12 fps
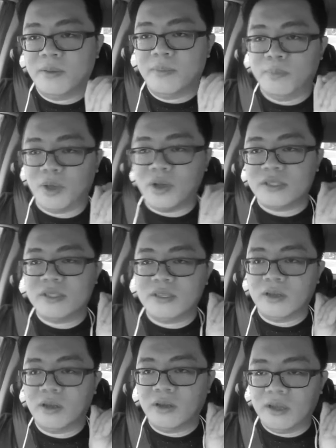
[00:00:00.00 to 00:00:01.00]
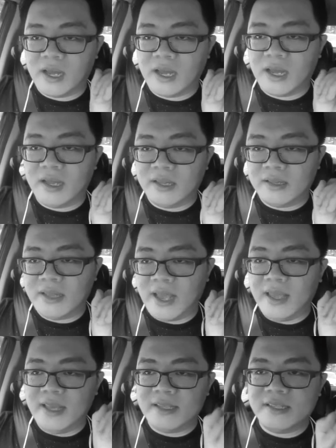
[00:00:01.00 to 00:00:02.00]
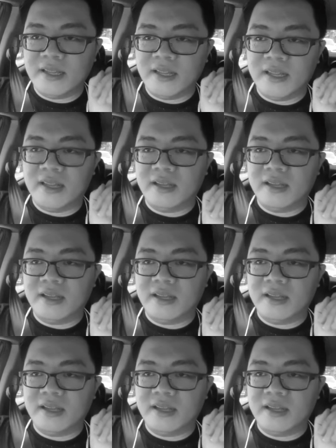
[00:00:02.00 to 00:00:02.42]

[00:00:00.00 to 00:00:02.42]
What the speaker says: Because there isn't